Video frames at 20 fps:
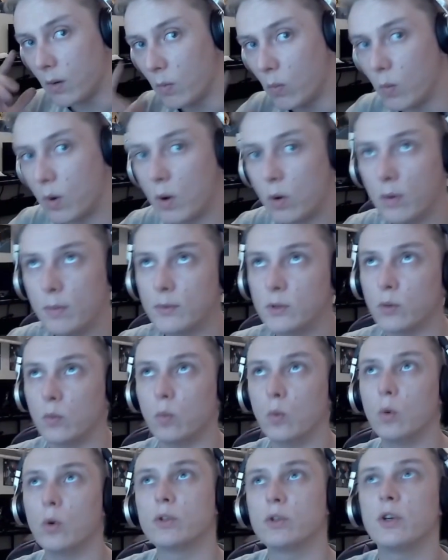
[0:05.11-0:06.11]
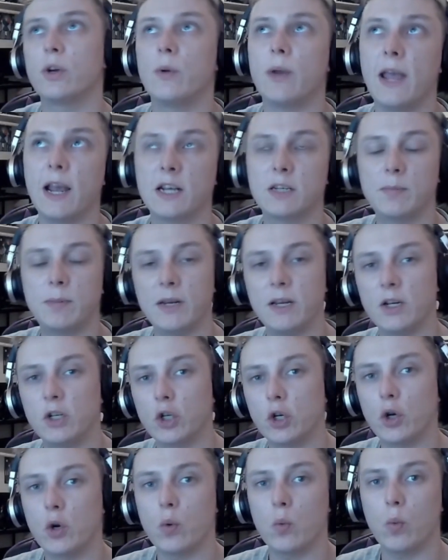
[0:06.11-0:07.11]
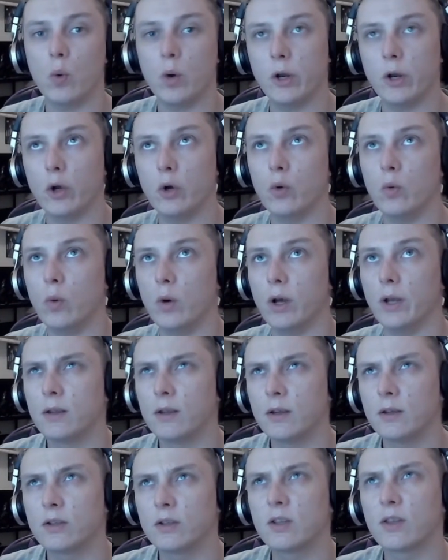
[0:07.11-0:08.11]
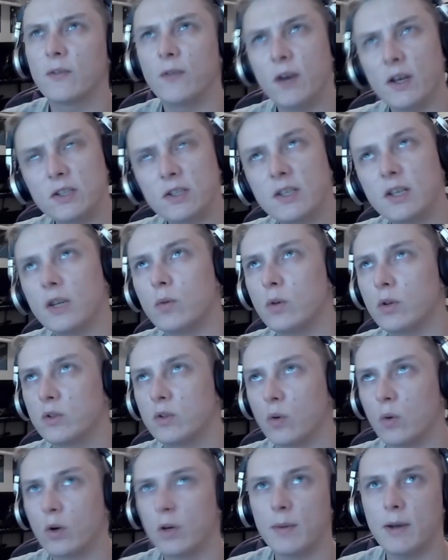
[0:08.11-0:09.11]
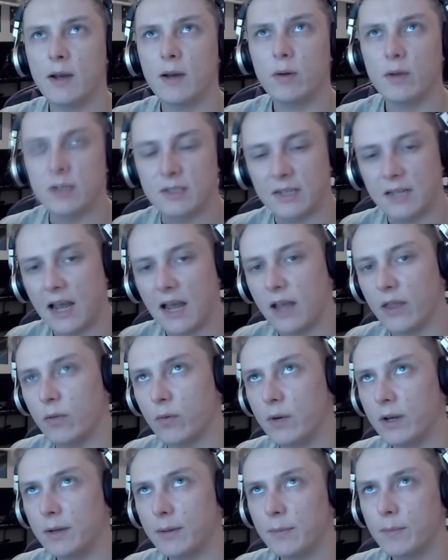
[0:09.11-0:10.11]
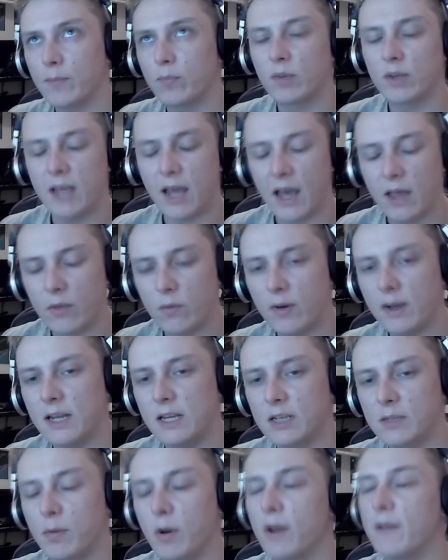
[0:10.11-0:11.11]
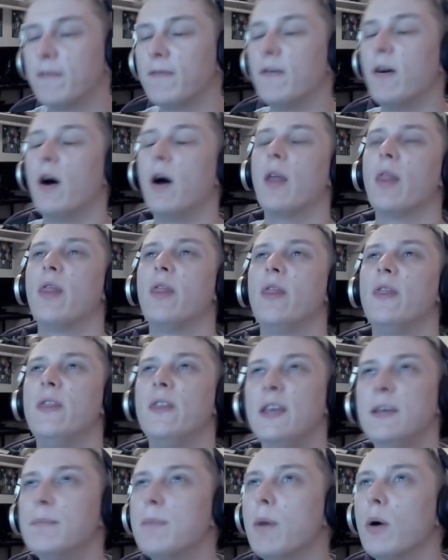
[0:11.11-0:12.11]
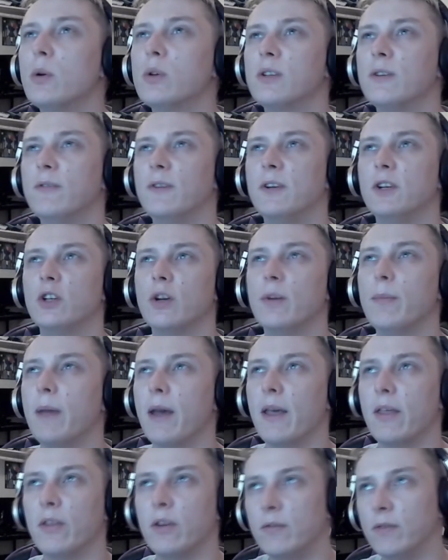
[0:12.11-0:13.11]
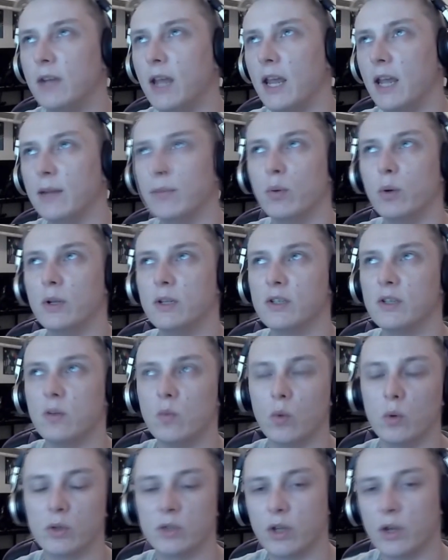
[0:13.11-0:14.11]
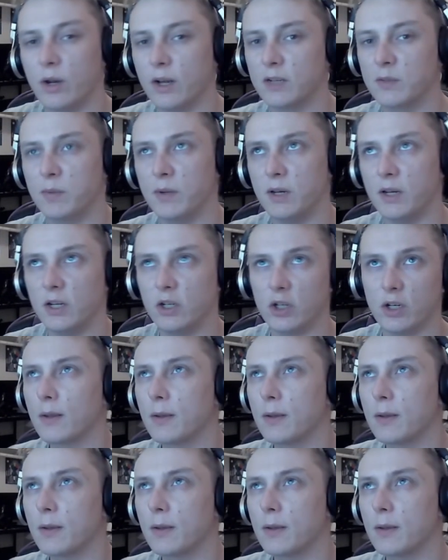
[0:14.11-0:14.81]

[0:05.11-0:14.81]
welcome to Warzone Expedition 101. So the first thing I want to talk about is gathering. Gathering is by far the most efficient method of getting points in Warzone Expedition.